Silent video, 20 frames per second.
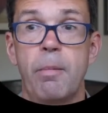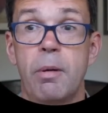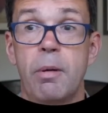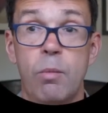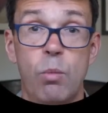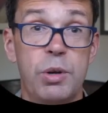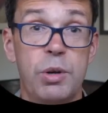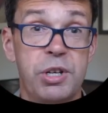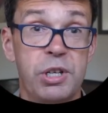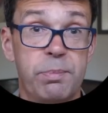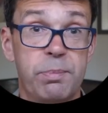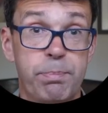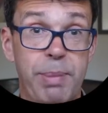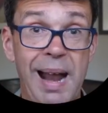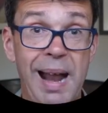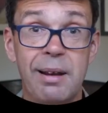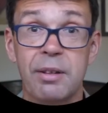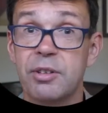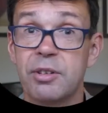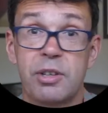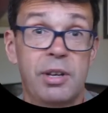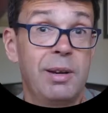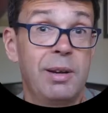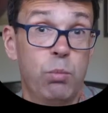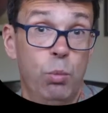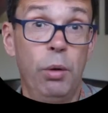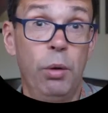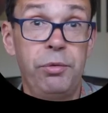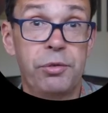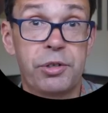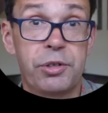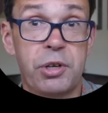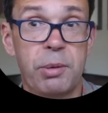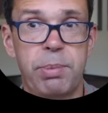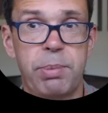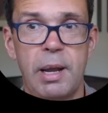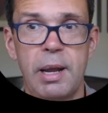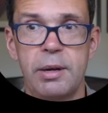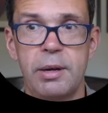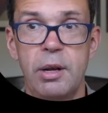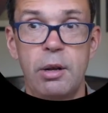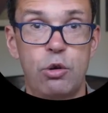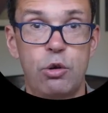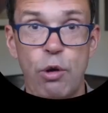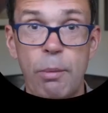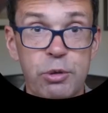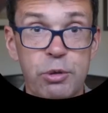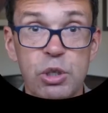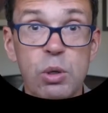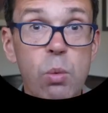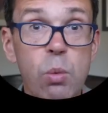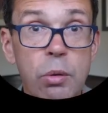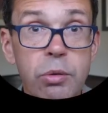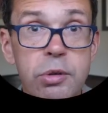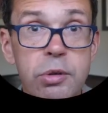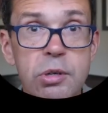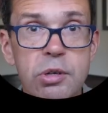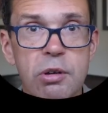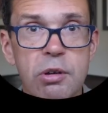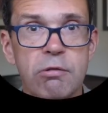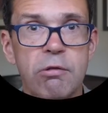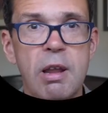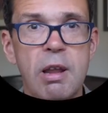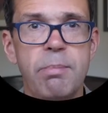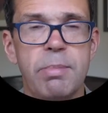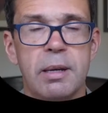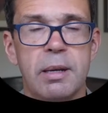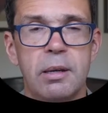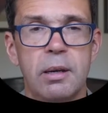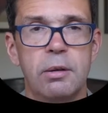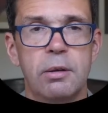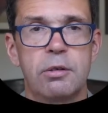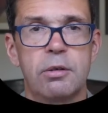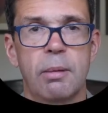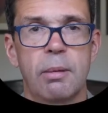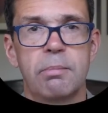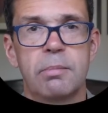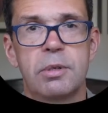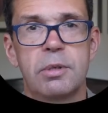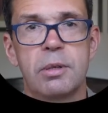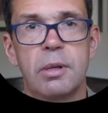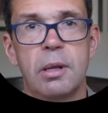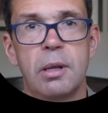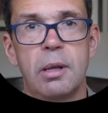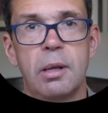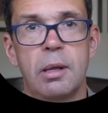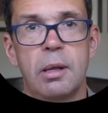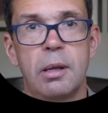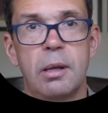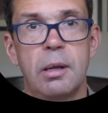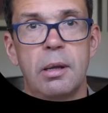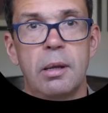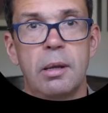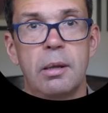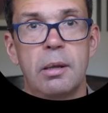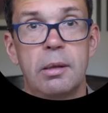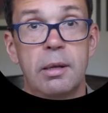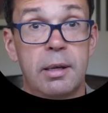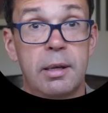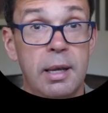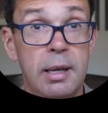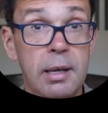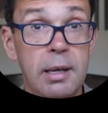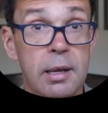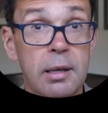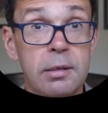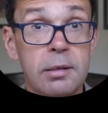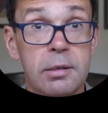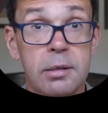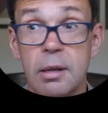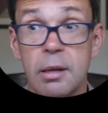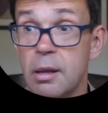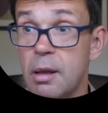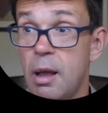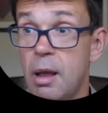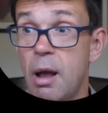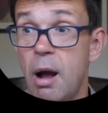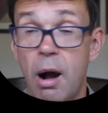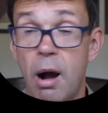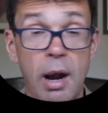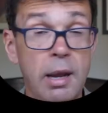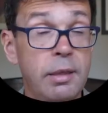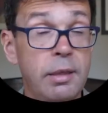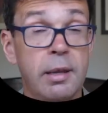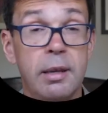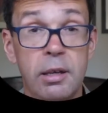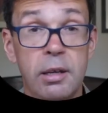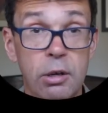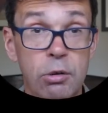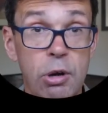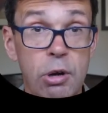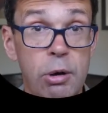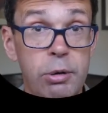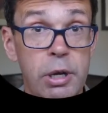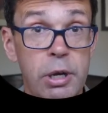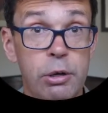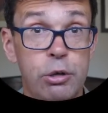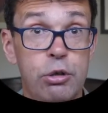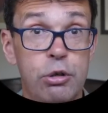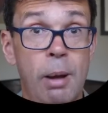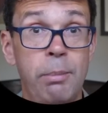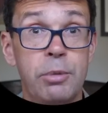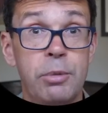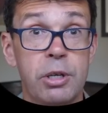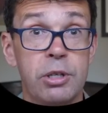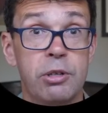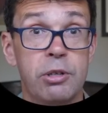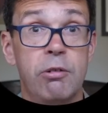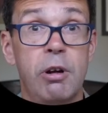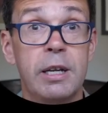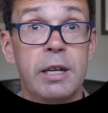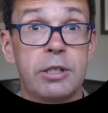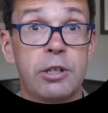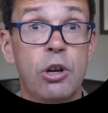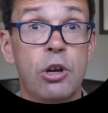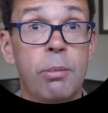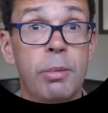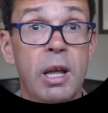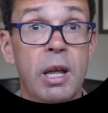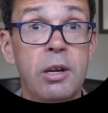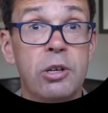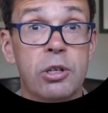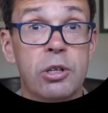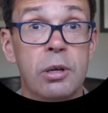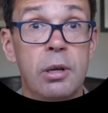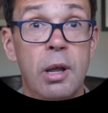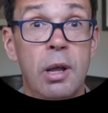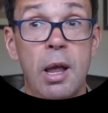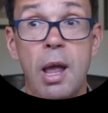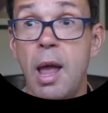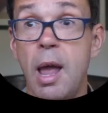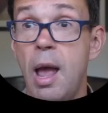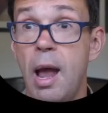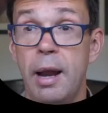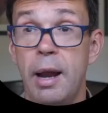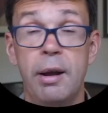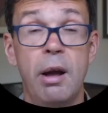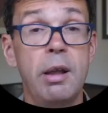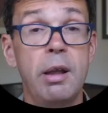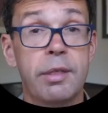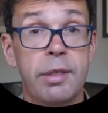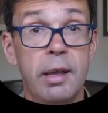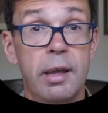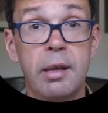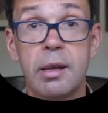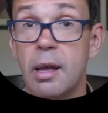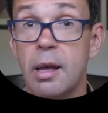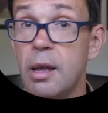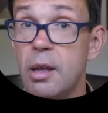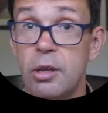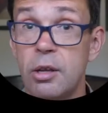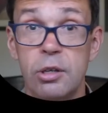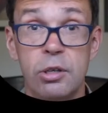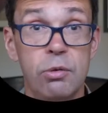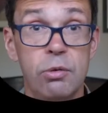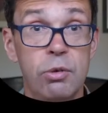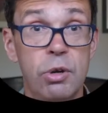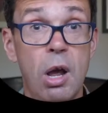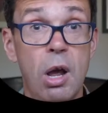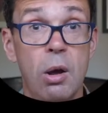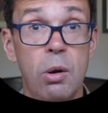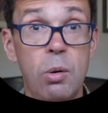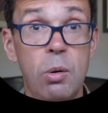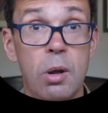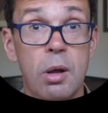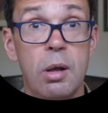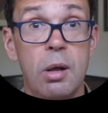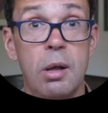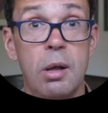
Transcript: which is balanced. It wants to play in no trumps. You wanted to rebid no trumps. The key is, I think you know no trumps is the right denomination, and I think you know